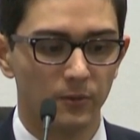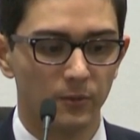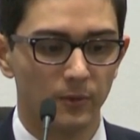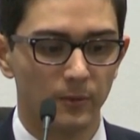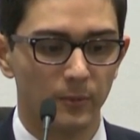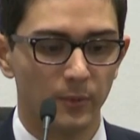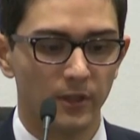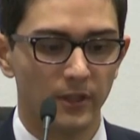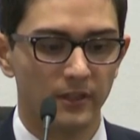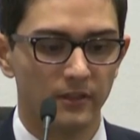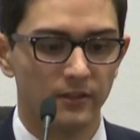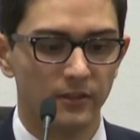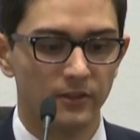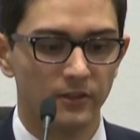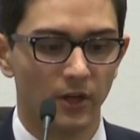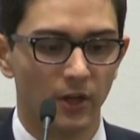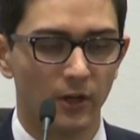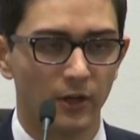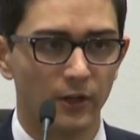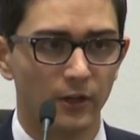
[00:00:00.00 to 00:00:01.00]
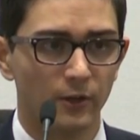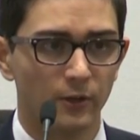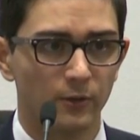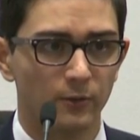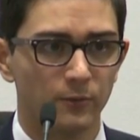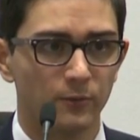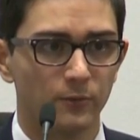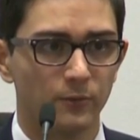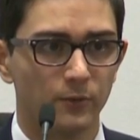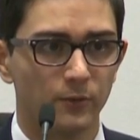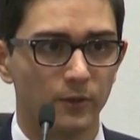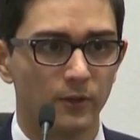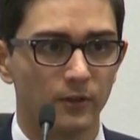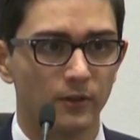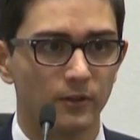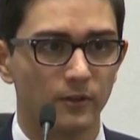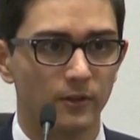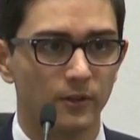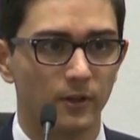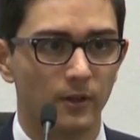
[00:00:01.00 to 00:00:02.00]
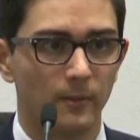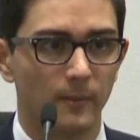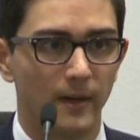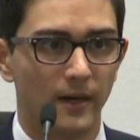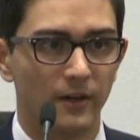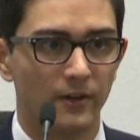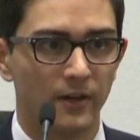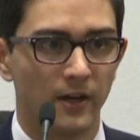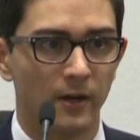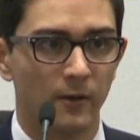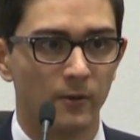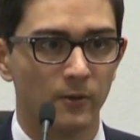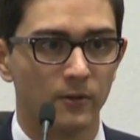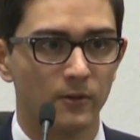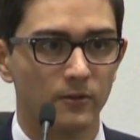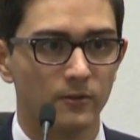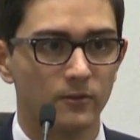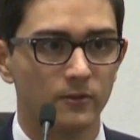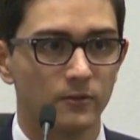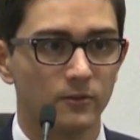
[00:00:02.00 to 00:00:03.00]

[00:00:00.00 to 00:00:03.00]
We played Guitar Hero for about an hour.